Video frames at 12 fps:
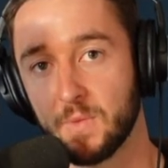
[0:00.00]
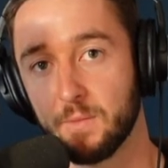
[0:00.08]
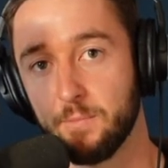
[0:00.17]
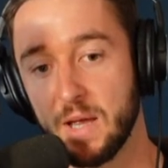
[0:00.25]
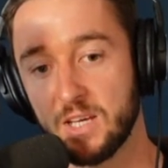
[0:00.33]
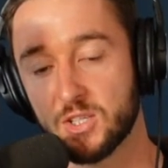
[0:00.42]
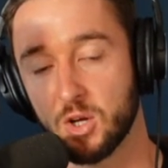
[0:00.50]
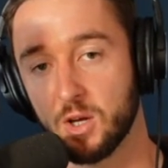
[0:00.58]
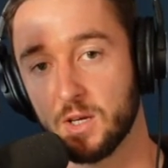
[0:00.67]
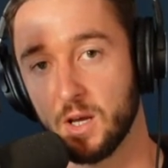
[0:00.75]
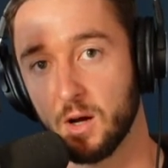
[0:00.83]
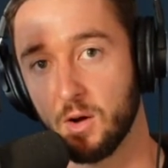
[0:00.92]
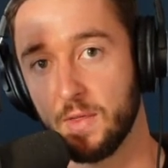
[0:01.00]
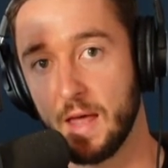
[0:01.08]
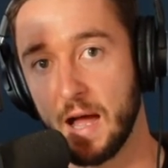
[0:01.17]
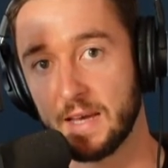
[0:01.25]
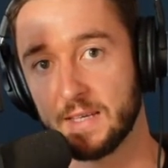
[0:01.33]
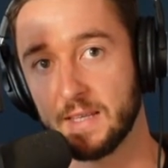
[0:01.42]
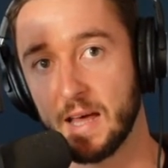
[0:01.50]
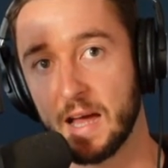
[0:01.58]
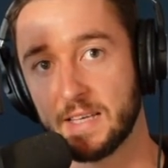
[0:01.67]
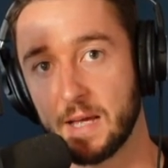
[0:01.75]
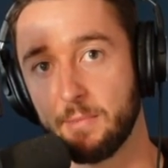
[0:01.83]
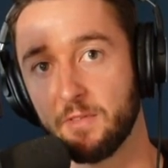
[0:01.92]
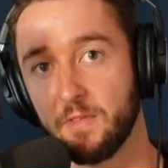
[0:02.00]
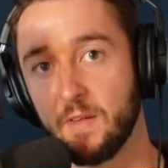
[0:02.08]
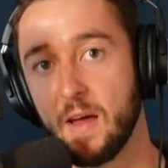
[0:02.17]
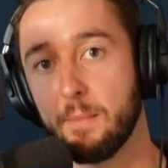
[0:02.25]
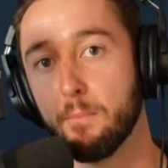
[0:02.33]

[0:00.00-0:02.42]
based on that type of event,